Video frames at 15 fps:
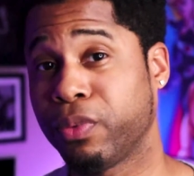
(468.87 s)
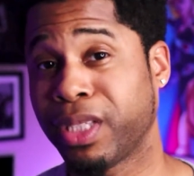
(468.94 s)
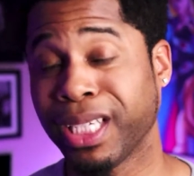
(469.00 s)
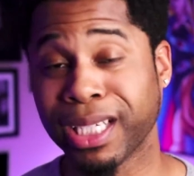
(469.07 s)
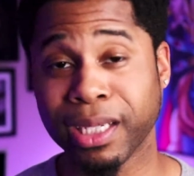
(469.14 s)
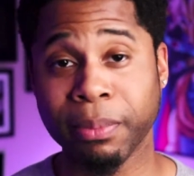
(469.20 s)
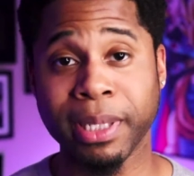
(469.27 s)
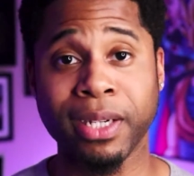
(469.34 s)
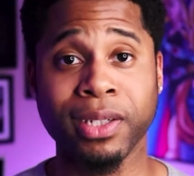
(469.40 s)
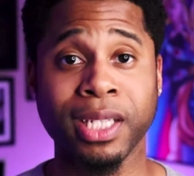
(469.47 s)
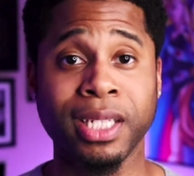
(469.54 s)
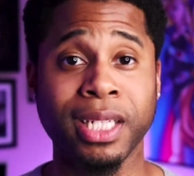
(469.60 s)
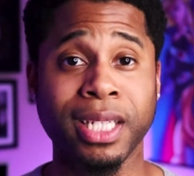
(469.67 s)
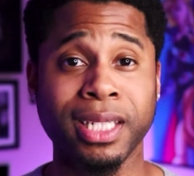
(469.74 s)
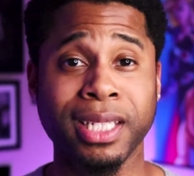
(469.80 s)
thinking about
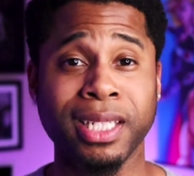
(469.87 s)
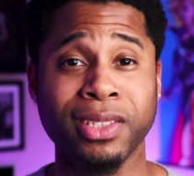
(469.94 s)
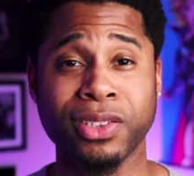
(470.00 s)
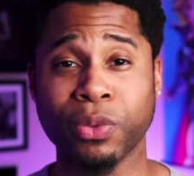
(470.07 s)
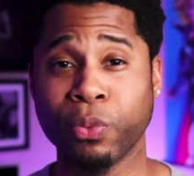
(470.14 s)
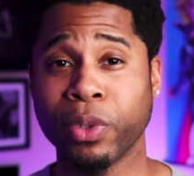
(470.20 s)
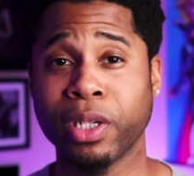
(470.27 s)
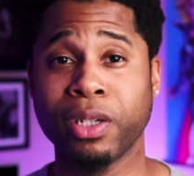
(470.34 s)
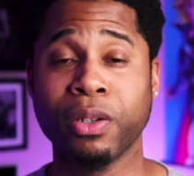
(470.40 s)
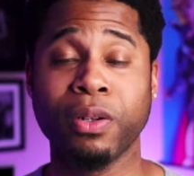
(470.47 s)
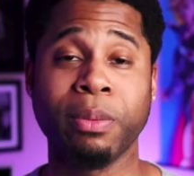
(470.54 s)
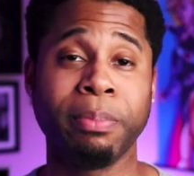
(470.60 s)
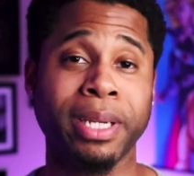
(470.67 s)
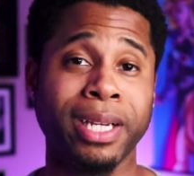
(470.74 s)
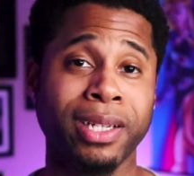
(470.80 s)
getting that lens or want to
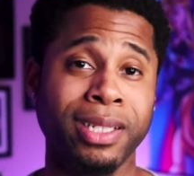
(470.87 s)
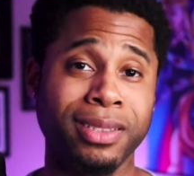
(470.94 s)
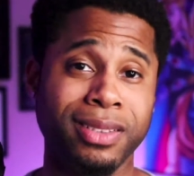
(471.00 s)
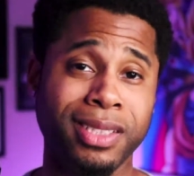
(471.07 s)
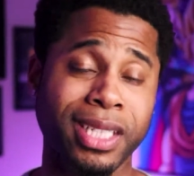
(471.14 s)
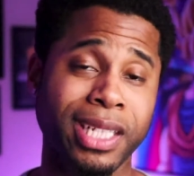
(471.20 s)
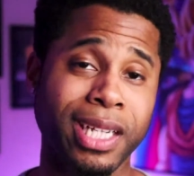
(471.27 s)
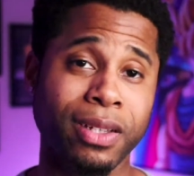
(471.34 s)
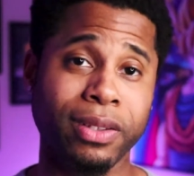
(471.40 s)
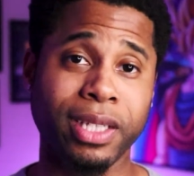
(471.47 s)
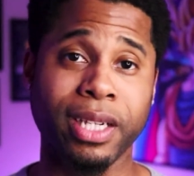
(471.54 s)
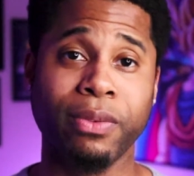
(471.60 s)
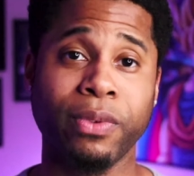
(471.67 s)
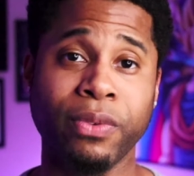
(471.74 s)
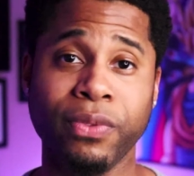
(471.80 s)
know about it, check out
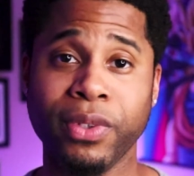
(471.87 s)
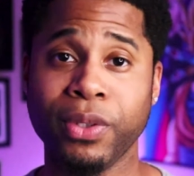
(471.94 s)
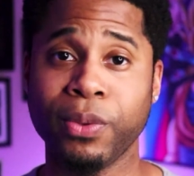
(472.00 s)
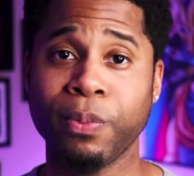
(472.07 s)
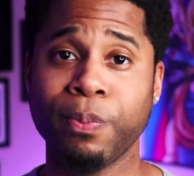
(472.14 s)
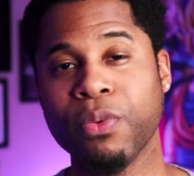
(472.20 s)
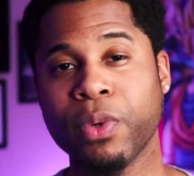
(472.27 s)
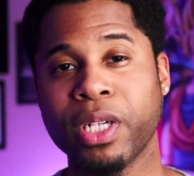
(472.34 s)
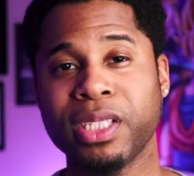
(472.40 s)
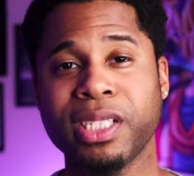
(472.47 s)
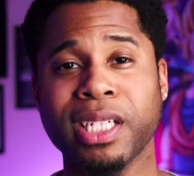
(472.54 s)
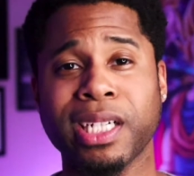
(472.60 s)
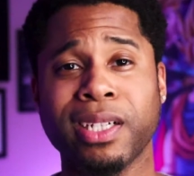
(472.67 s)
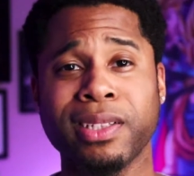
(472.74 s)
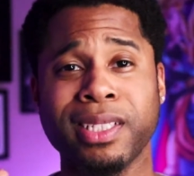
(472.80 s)
that review. If you want to
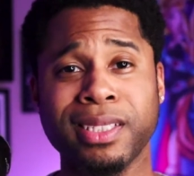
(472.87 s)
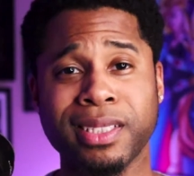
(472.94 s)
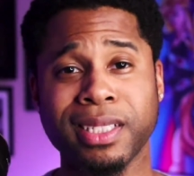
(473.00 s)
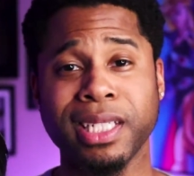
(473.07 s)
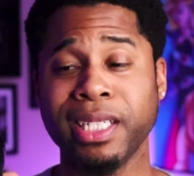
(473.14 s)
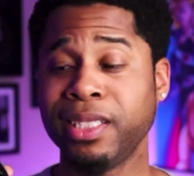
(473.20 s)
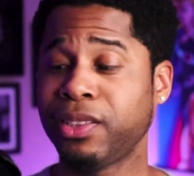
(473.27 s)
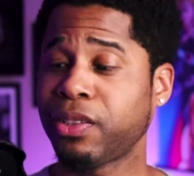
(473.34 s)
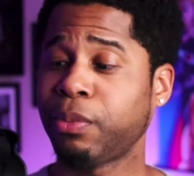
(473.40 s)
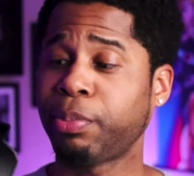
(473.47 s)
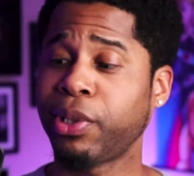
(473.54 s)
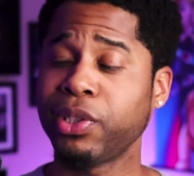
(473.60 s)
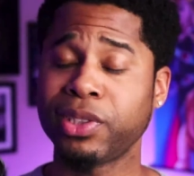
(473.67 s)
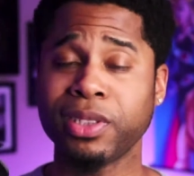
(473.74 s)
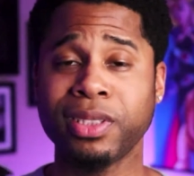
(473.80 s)
check out this lens or
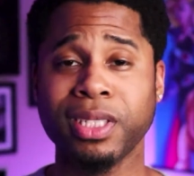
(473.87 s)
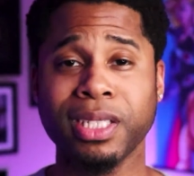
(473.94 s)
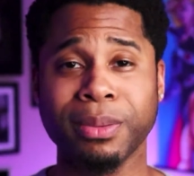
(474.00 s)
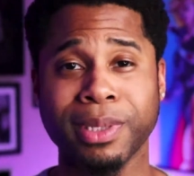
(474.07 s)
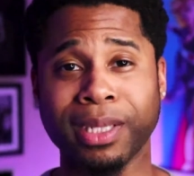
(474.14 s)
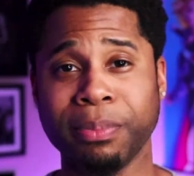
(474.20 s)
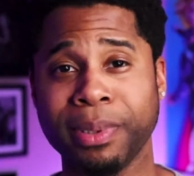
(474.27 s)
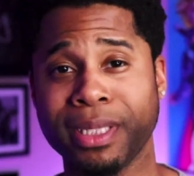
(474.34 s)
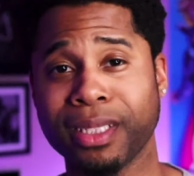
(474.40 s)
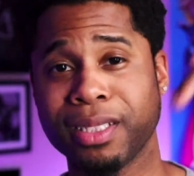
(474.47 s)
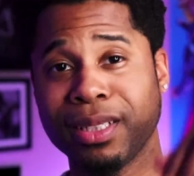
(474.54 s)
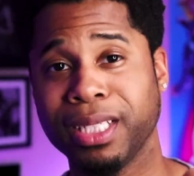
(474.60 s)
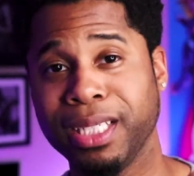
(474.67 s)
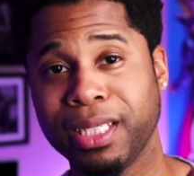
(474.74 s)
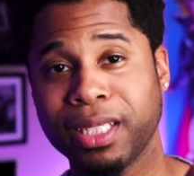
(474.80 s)
purchase it, I'm going to put the
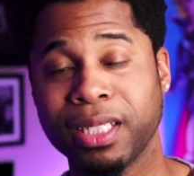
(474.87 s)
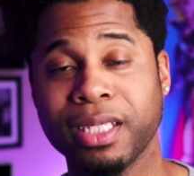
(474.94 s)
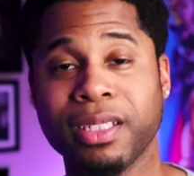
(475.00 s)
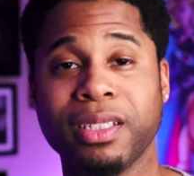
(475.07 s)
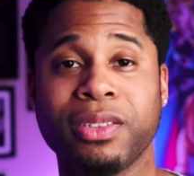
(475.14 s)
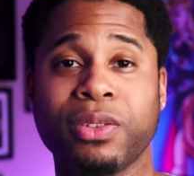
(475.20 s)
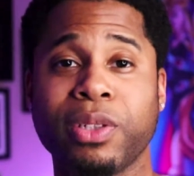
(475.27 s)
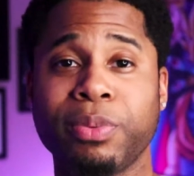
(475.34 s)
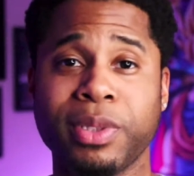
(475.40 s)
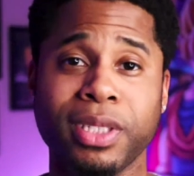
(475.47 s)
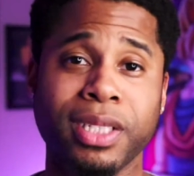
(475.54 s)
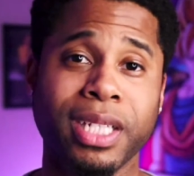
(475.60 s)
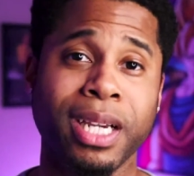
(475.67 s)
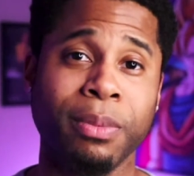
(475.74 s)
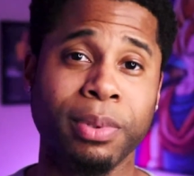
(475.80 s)
link in the
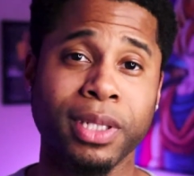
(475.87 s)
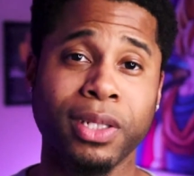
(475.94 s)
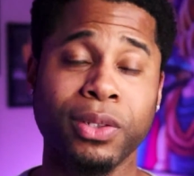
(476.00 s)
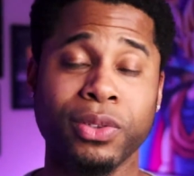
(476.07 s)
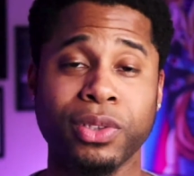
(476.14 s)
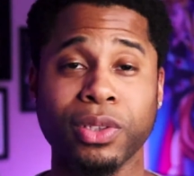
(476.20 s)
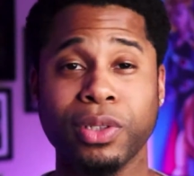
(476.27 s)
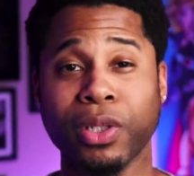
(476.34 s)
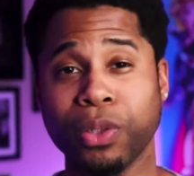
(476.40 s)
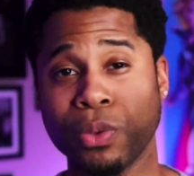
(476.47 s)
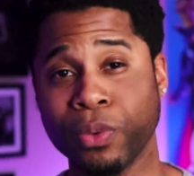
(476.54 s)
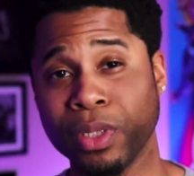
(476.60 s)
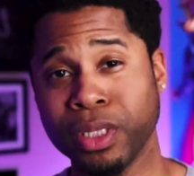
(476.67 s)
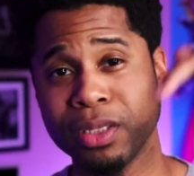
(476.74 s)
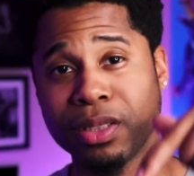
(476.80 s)
description down below. So
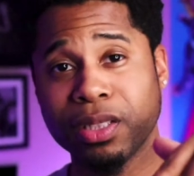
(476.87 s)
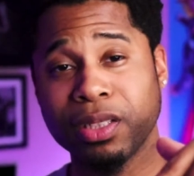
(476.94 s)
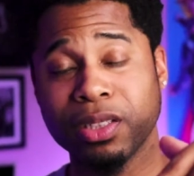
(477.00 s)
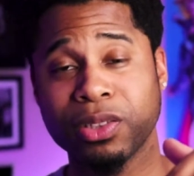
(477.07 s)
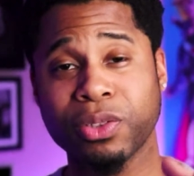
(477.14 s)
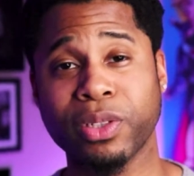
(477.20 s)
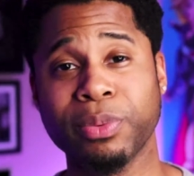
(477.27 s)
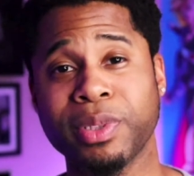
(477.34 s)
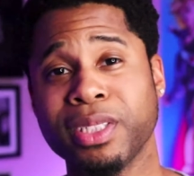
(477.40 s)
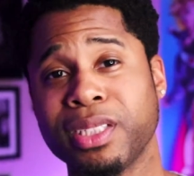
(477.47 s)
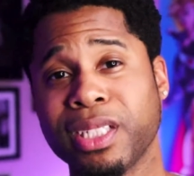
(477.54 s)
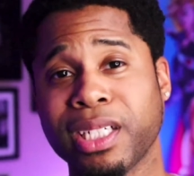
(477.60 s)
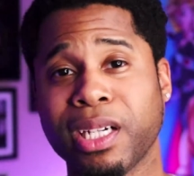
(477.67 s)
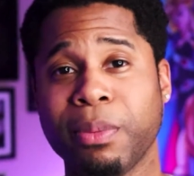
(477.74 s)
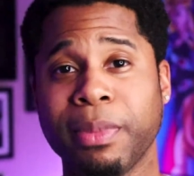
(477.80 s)
go to the description,
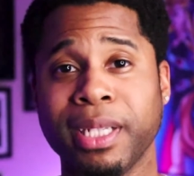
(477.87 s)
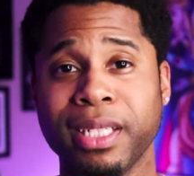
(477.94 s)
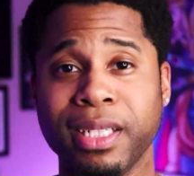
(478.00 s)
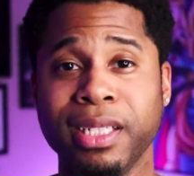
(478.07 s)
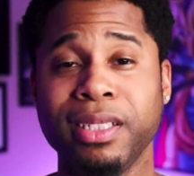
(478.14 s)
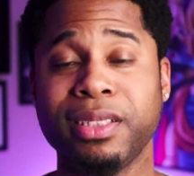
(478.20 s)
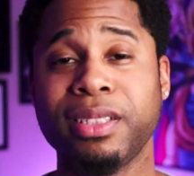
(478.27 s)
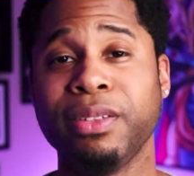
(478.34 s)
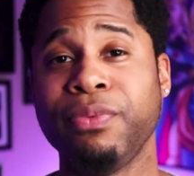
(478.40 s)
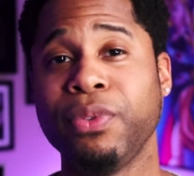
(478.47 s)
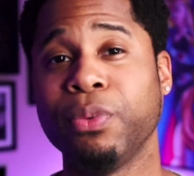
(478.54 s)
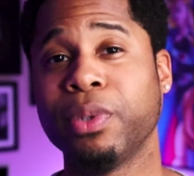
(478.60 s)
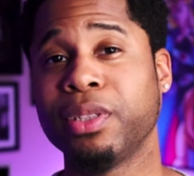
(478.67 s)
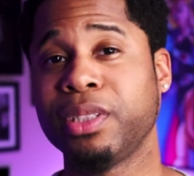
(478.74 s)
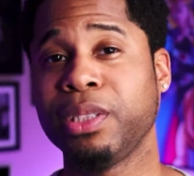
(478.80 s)
check out my links if
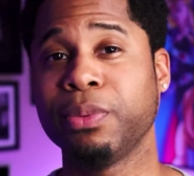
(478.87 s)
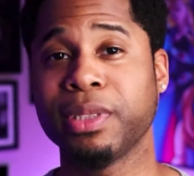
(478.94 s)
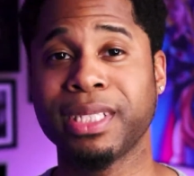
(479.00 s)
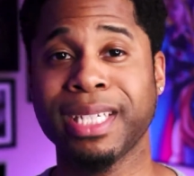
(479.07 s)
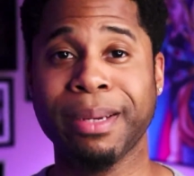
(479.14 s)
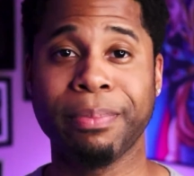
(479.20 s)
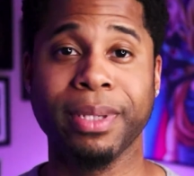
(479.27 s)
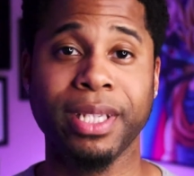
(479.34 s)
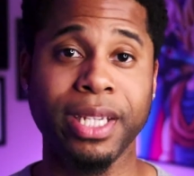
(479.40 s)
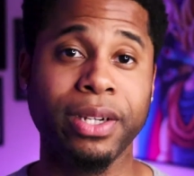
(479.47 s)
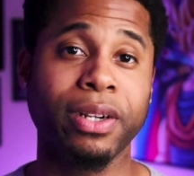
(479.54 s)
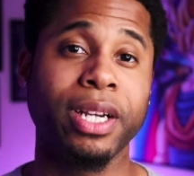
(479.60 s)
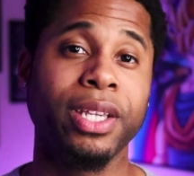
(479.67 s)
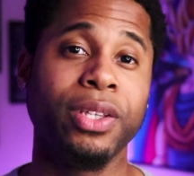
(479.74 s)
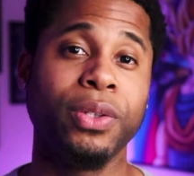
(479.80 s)
you want to see what type of
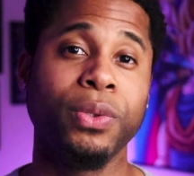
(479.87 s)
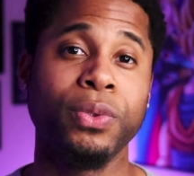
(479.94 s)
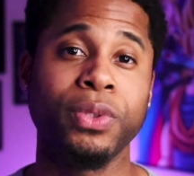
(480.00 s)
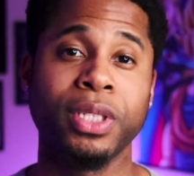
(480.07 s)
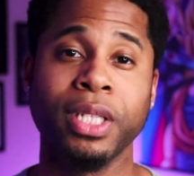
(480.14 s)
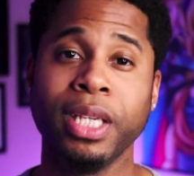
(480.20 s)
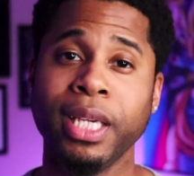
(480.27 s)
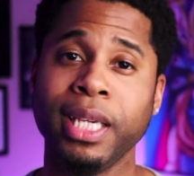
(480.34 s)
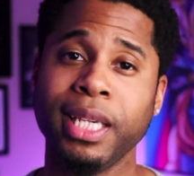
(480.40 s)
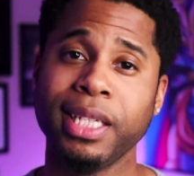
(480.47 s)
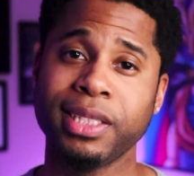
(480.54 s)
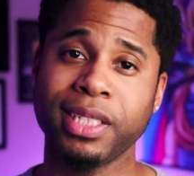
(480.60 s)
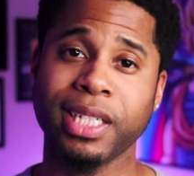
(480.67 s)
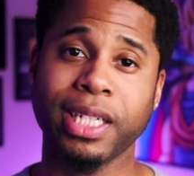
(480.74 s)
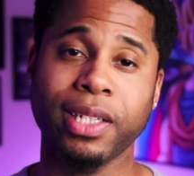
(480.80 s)
gear I use
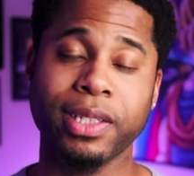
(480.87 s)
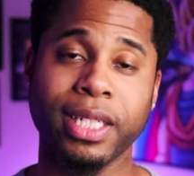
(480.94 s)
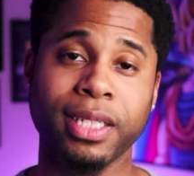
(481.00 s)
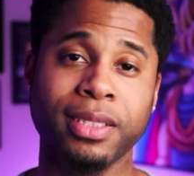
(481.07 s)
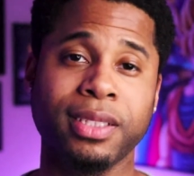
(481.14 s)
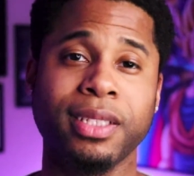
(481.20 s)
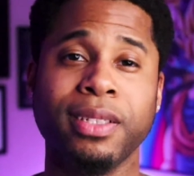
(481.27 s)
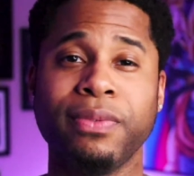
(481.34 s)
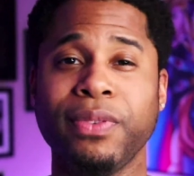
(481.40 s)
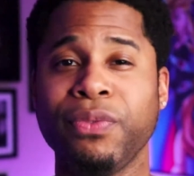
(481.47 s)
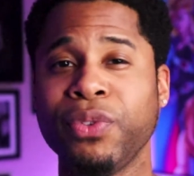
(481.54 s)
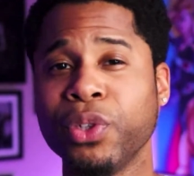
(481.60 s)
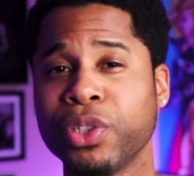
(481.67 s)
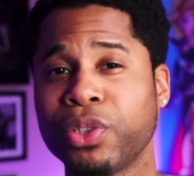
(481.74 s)
and check out that stuff. If you